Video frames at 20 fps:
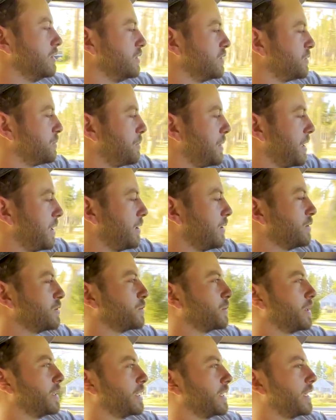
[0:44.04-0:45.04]
Speedo's
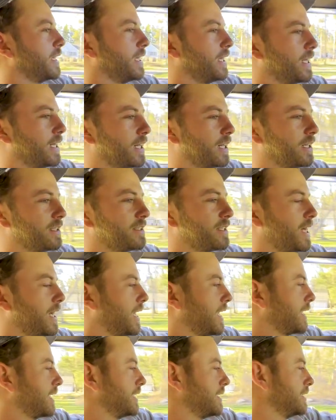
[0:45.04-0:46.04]
working. Our
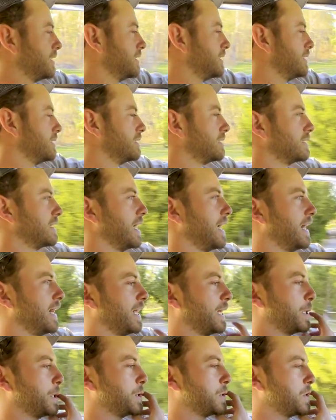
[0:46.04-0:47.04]
tack is at
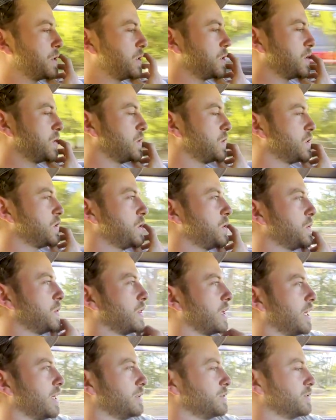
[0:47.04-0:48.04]
like
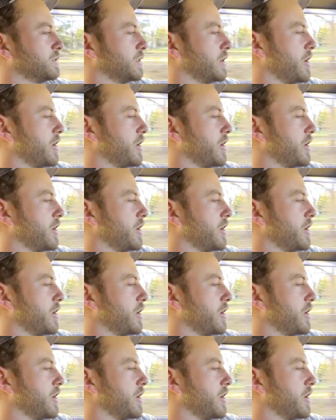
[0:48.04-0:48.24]
2,000